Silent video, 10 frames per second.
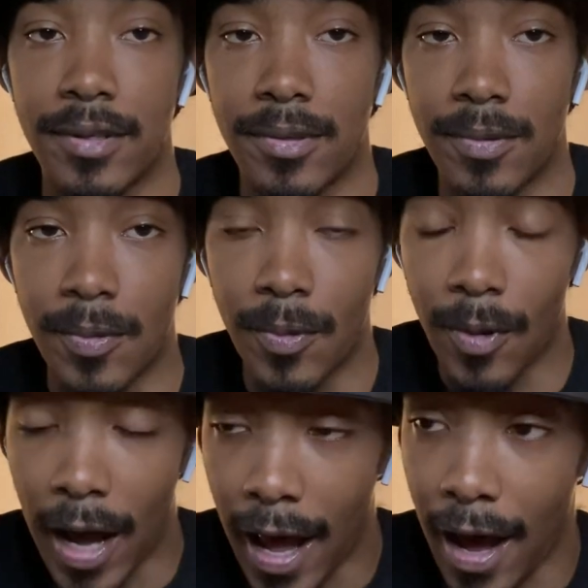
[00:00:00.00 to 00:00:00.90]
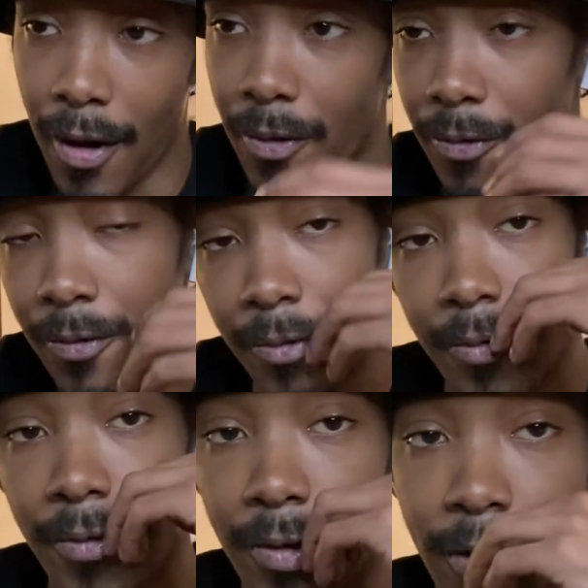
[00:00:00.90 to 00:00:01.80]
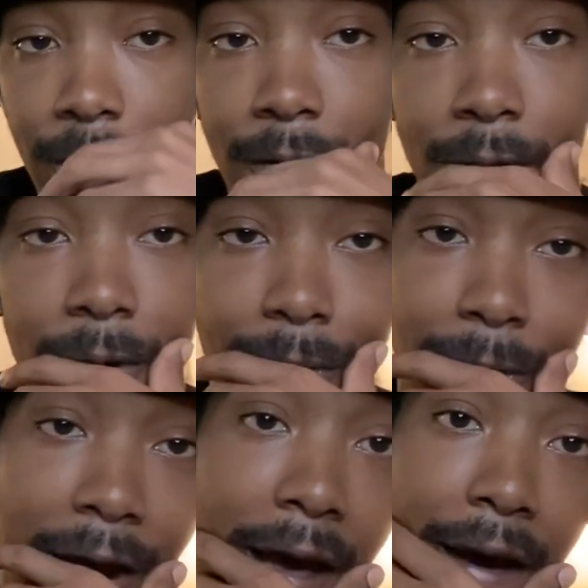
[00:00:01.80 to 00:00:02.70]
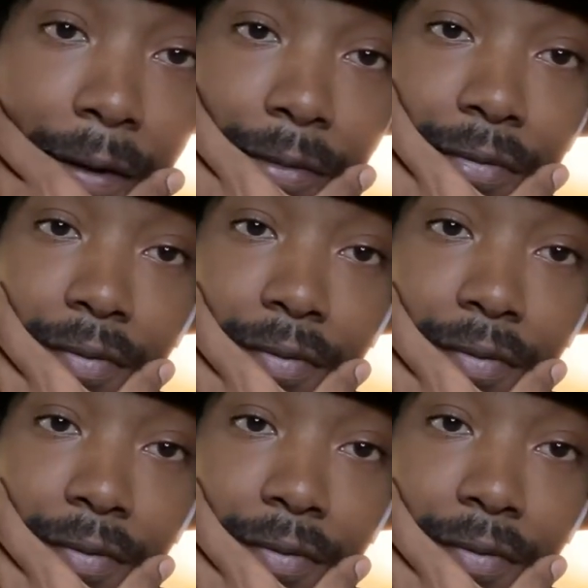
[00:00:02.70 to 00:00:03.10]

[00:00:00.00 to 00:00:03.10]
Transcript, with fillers: Wow. Wow.